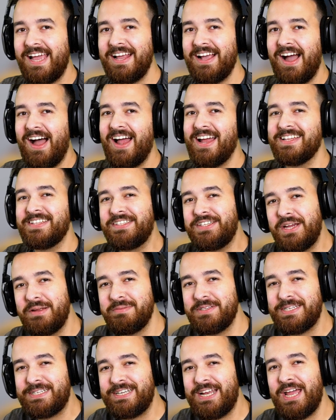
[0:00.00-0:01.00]
Hey guys, James
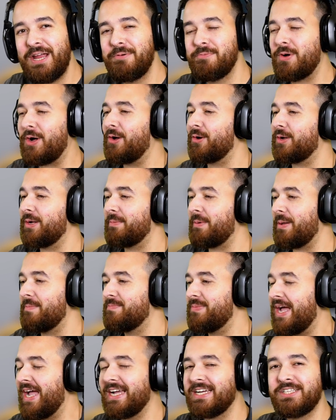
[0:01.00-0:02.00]
here today and welcome
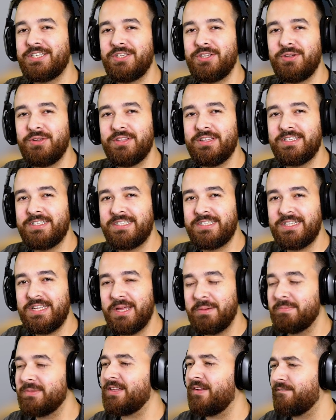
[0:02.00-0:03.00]
back to The
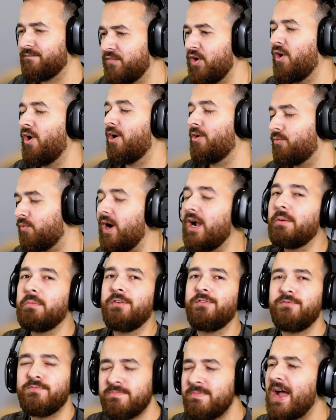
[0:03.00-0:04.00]
Sims 4 Realm
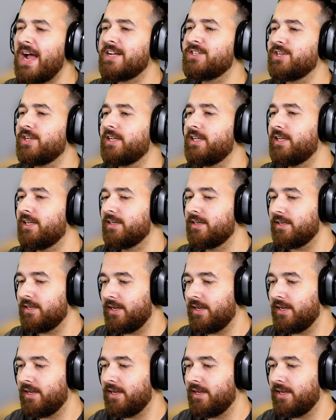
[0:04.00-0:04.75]
of Magic.